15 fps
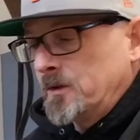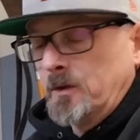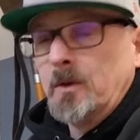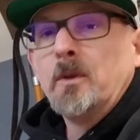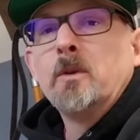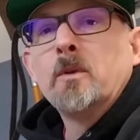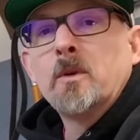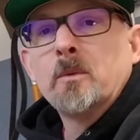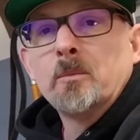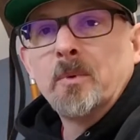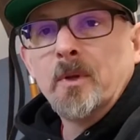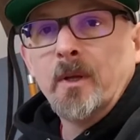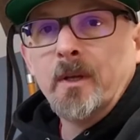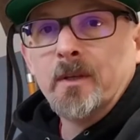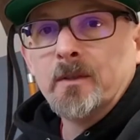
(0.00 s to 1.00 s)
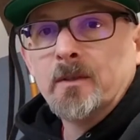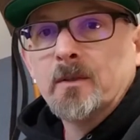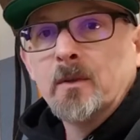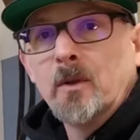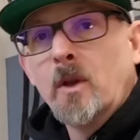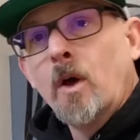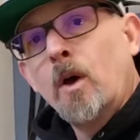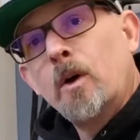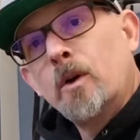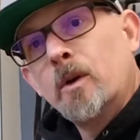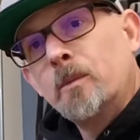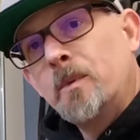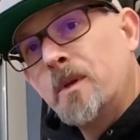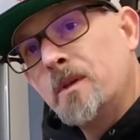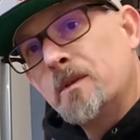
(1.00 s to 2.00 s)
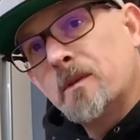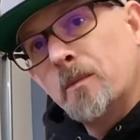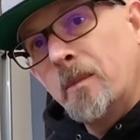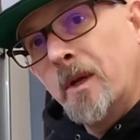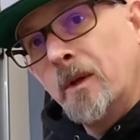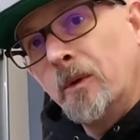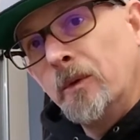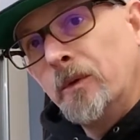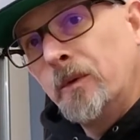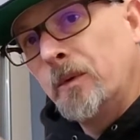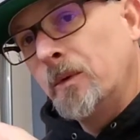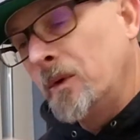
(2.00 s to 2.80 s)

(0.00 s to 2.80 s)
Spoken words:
that you can place longer piece of metals through